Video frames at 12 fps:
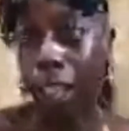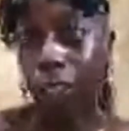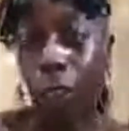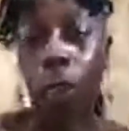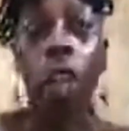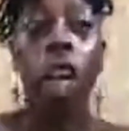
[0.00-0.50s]
You
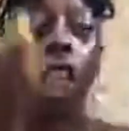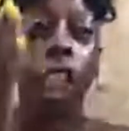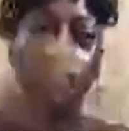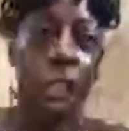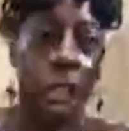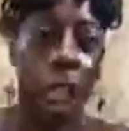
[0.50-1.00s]

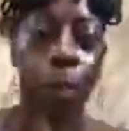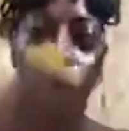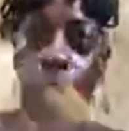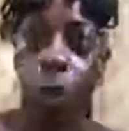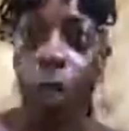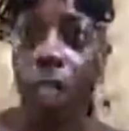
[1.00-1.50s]
keep
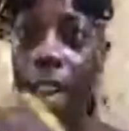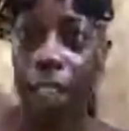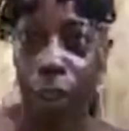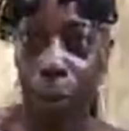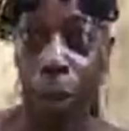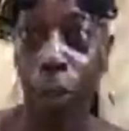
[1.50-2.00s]
doing that
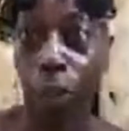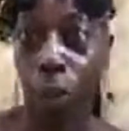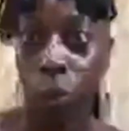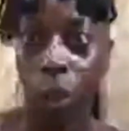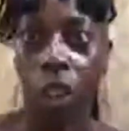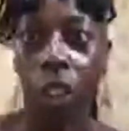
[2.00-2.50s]
spiritual
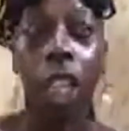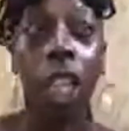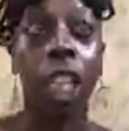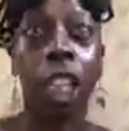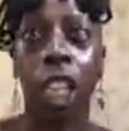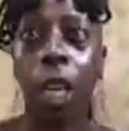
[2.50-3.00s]
work.
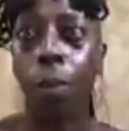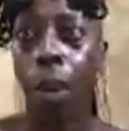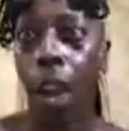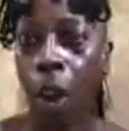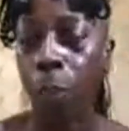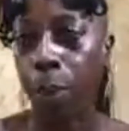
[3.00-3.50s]
Keep
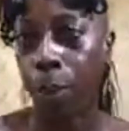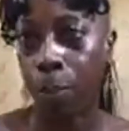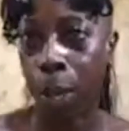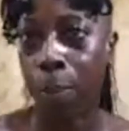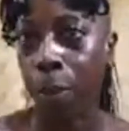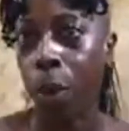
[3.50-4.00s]
helping
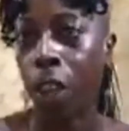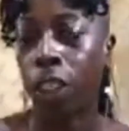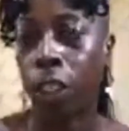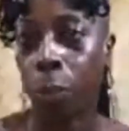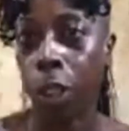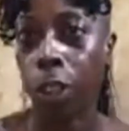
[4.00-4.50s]
people on a
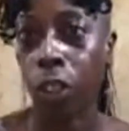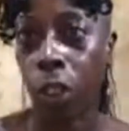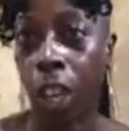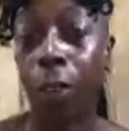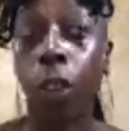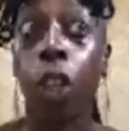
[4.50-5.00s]
spiritual
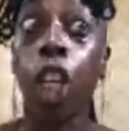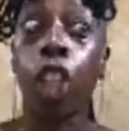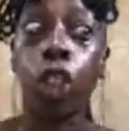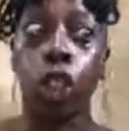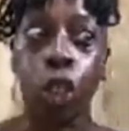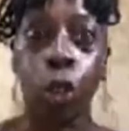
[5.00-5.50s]
level.
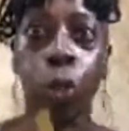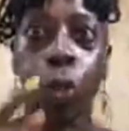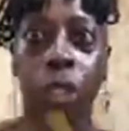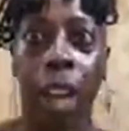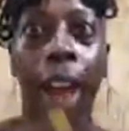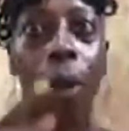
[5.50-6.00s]
Do
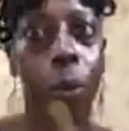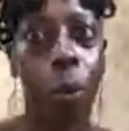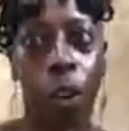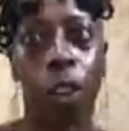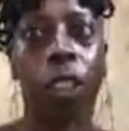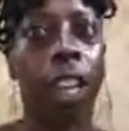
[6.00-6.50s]
that
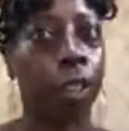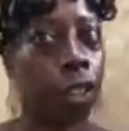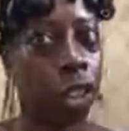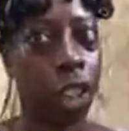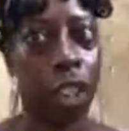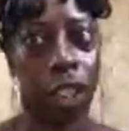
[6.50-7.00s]
work. That's what
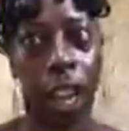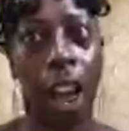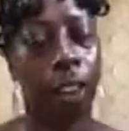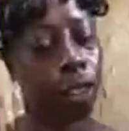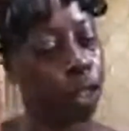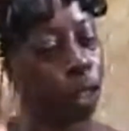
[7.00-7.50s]

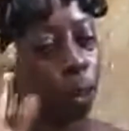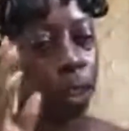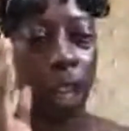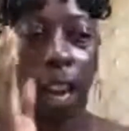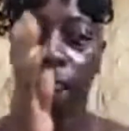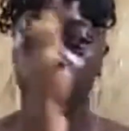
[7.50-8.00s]
she was
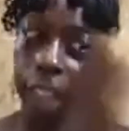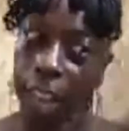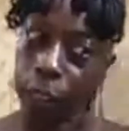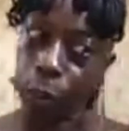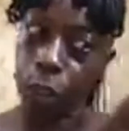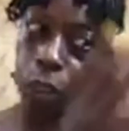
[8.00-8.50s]
like.
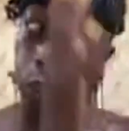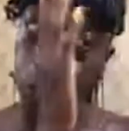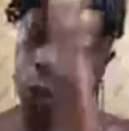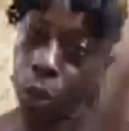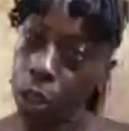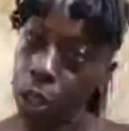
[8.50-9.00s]
That's what you
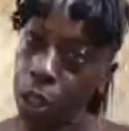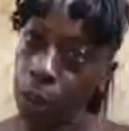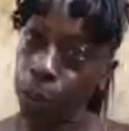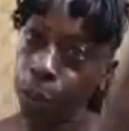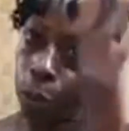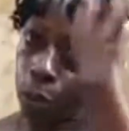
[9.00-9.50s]

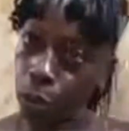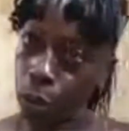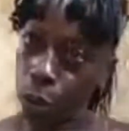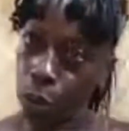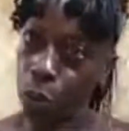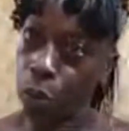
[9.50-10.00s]

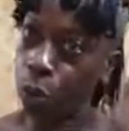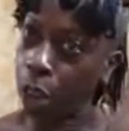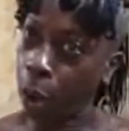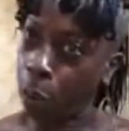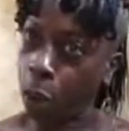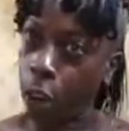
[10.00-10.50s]
do
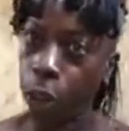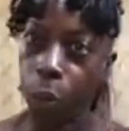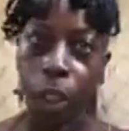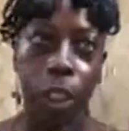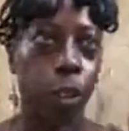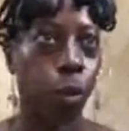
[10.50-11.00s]
that work. Whether
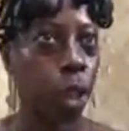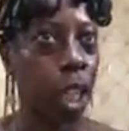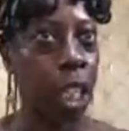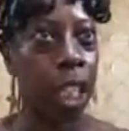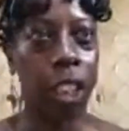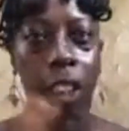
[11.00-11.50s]
it's
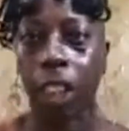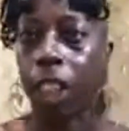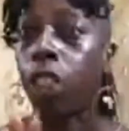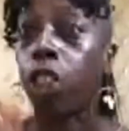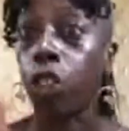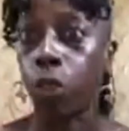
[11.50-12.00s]
readings, this that
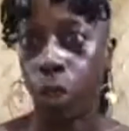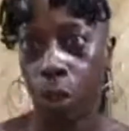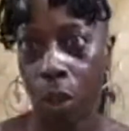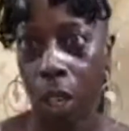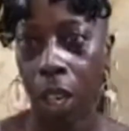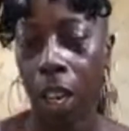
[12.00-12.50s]
you do it.